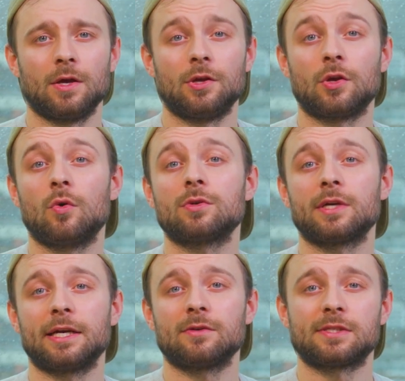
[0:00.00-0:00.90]
You can also
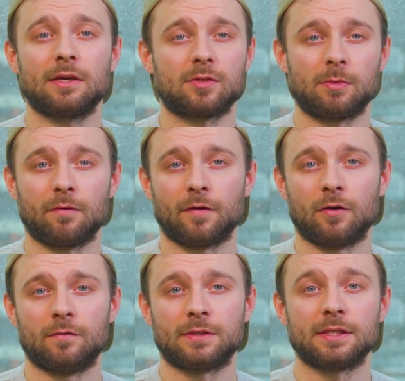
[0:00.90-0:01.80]
get your sales team
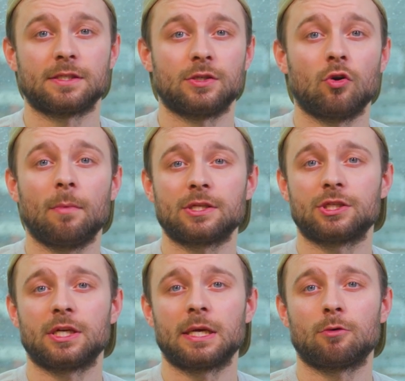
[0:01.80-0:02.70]
involved, since your
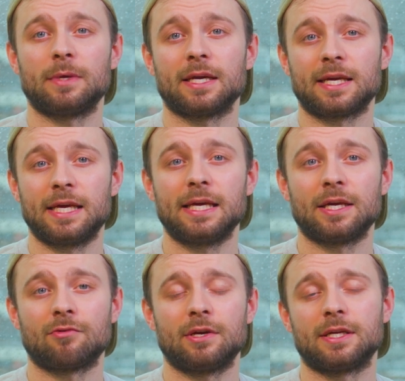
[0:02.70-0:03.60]
messaging will be a key
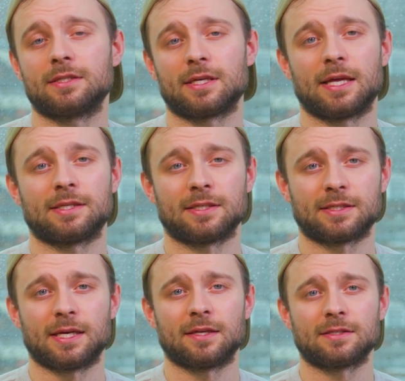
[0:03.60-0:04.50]
ingredient to their
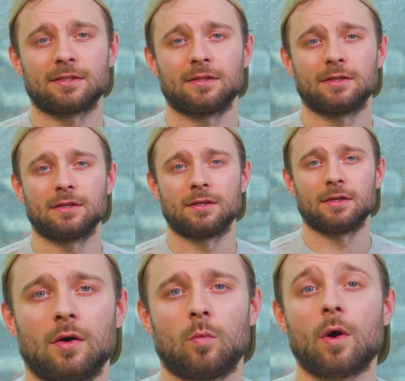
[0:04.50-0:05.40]
success.
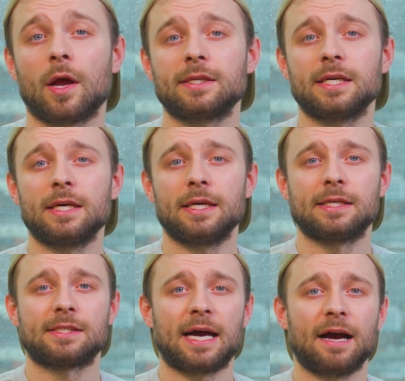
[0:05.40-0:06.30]
One idea
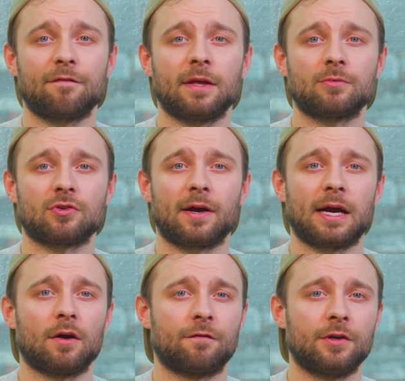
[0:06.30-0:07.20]
is to have them try
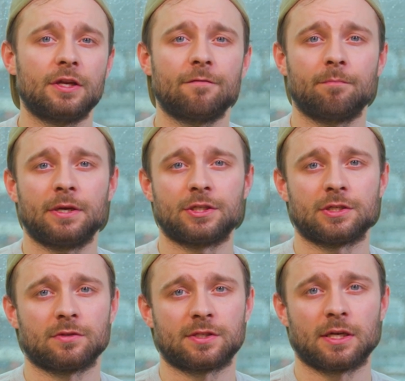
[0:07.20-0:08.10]
out a few different
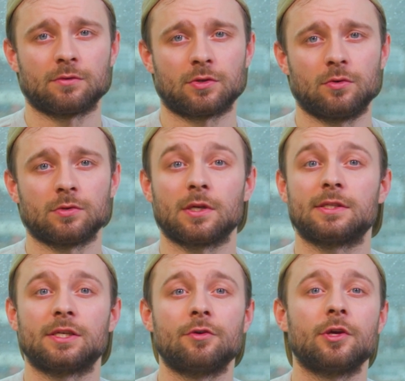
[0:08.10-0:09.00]
pitches on sales calls
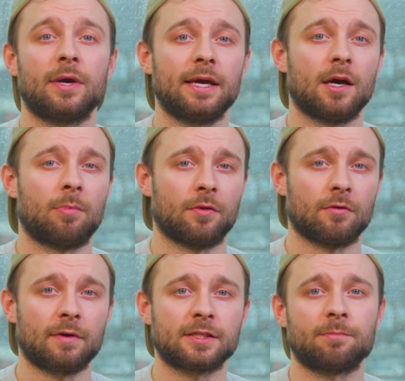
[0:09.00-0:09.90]
until you hit upon the
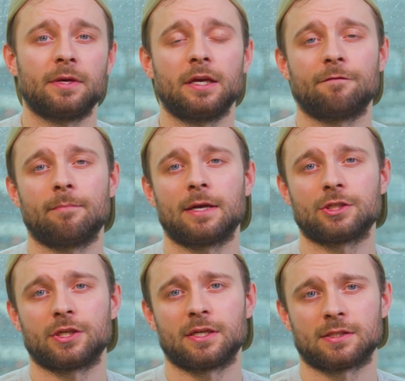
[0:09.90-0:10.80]
recipe for
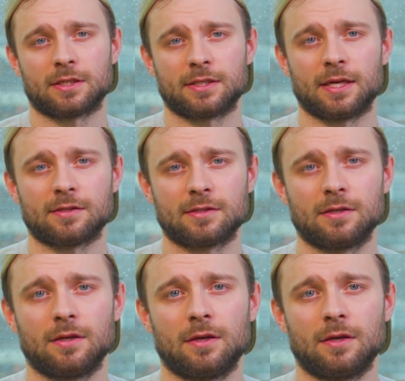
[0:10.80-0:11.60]
messaging success.